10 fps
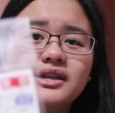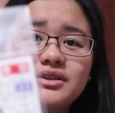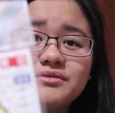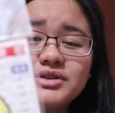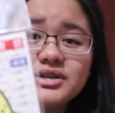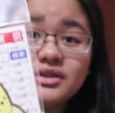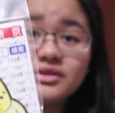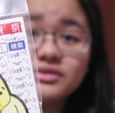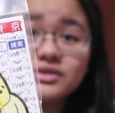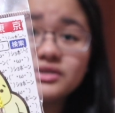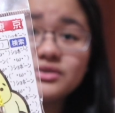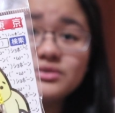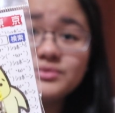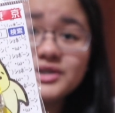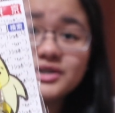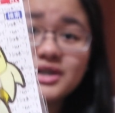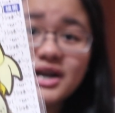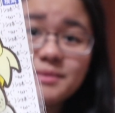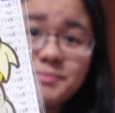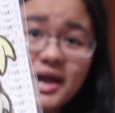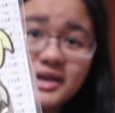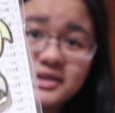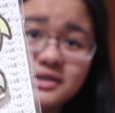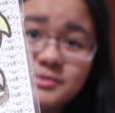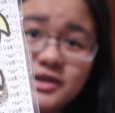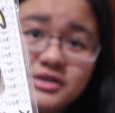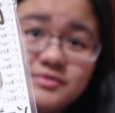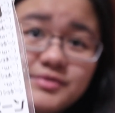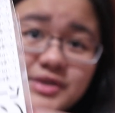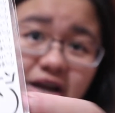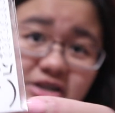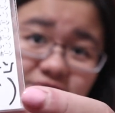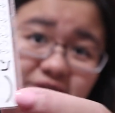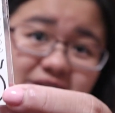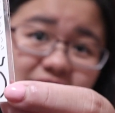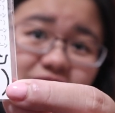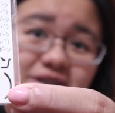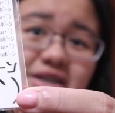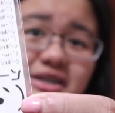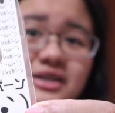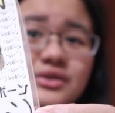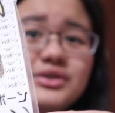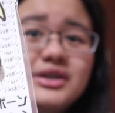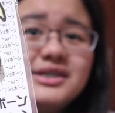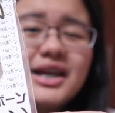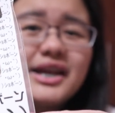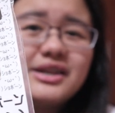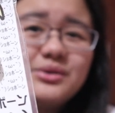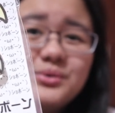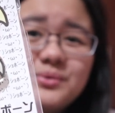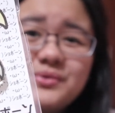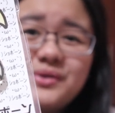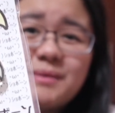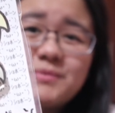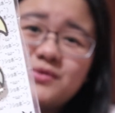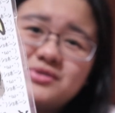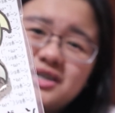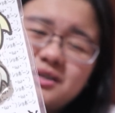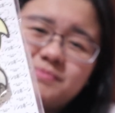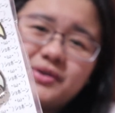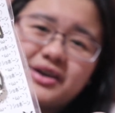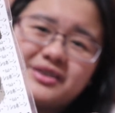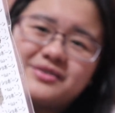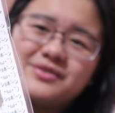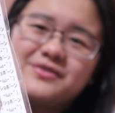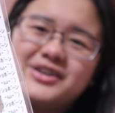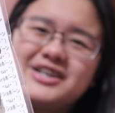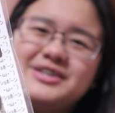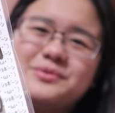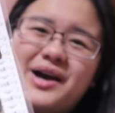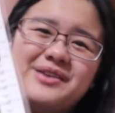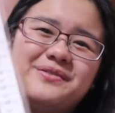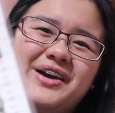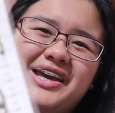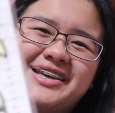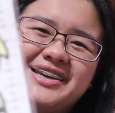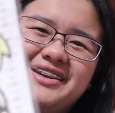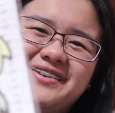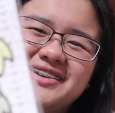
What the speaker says: The sole reason that I buy this is because of the reaction face. Look at it. It's like the uwu emoji, but really wide awake, you know.